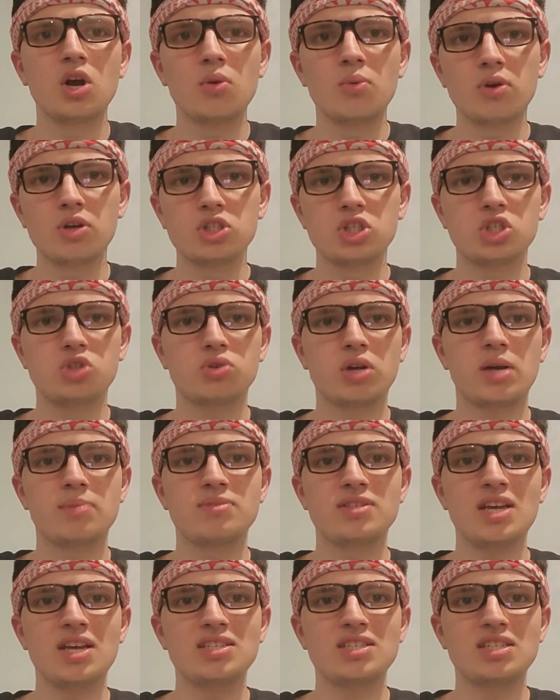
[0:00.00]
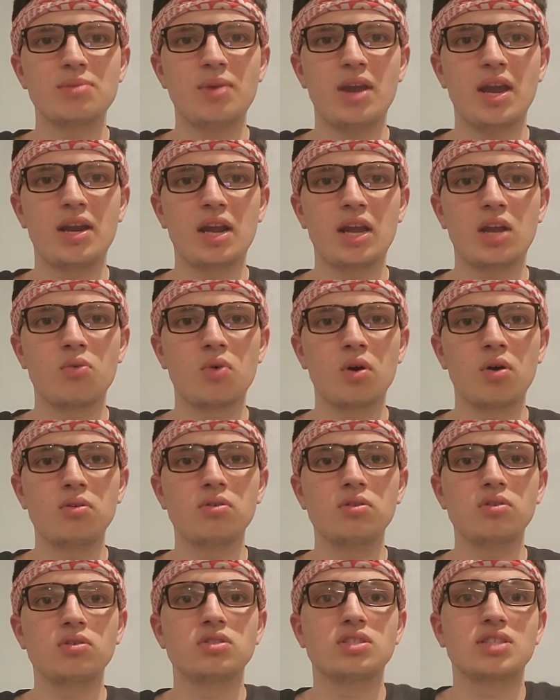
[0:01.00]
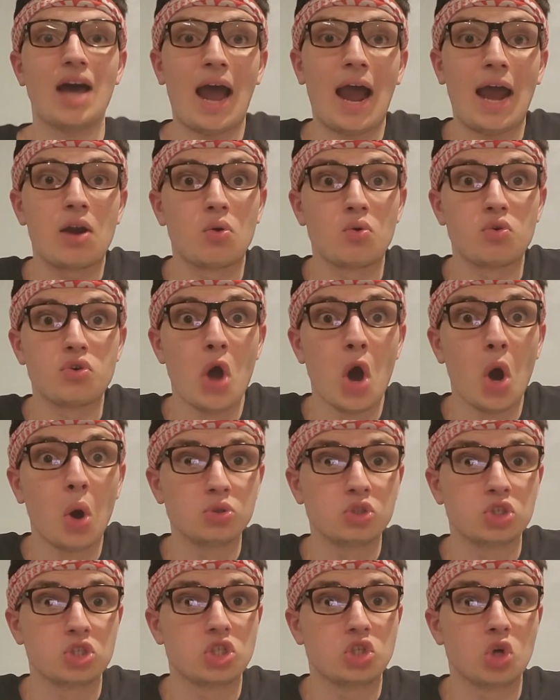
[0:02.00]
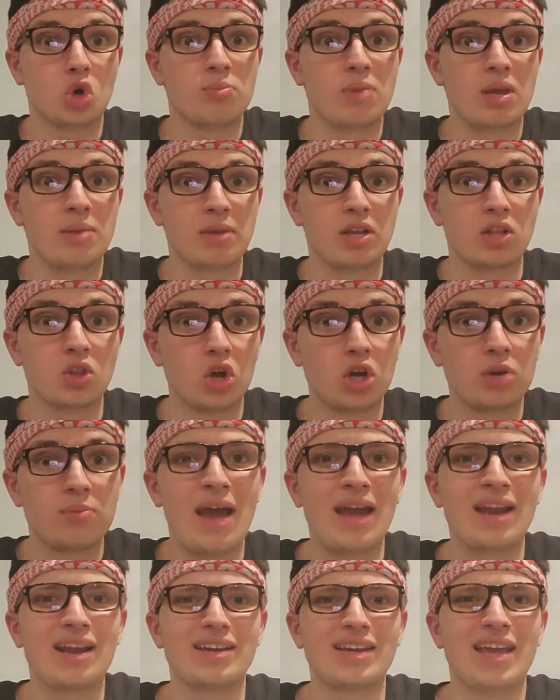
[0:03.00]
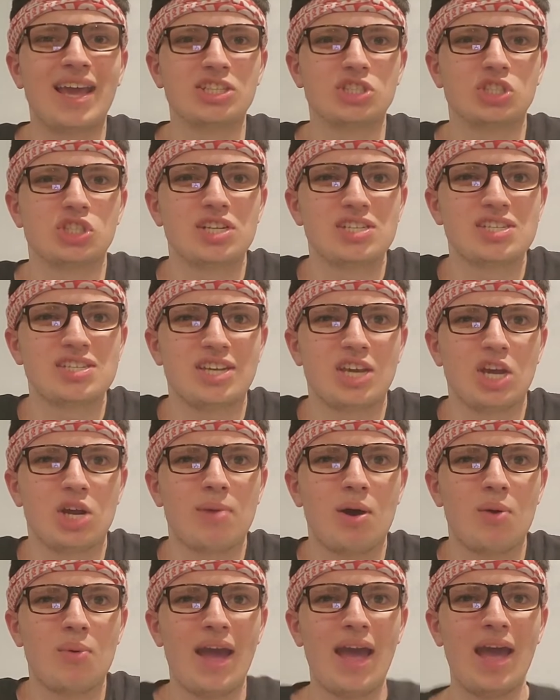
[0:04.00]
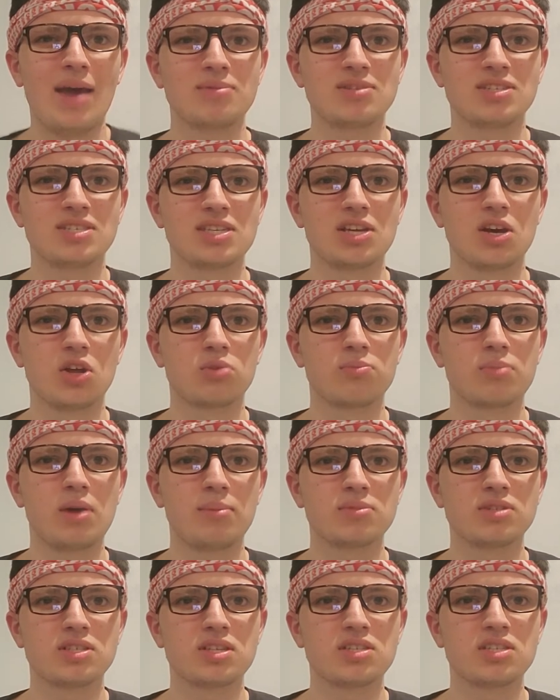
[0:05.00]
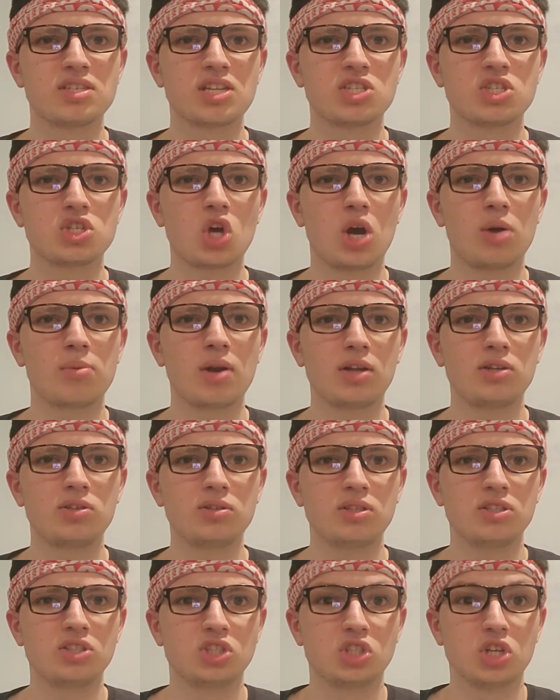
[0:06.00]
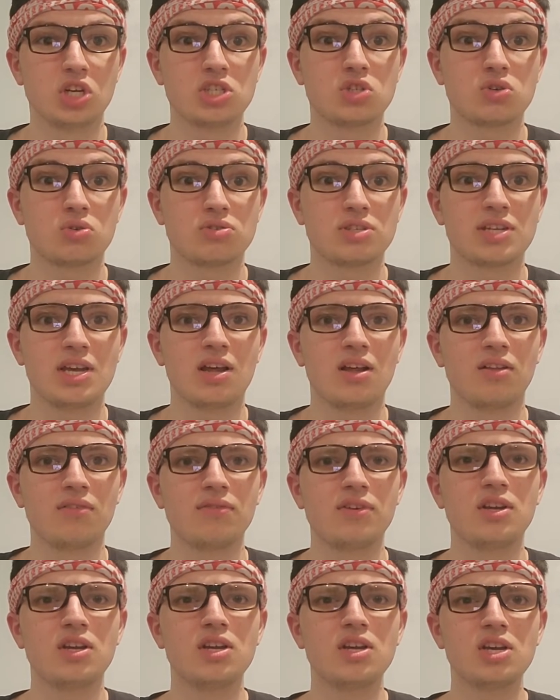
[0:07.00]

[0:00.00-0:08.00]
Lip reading: where she straight up says to them, and I quote, "I don't know, just don't make me look bad." Again, she doesn't care about what happens to the other members of the Sons of Garmadon, just herself.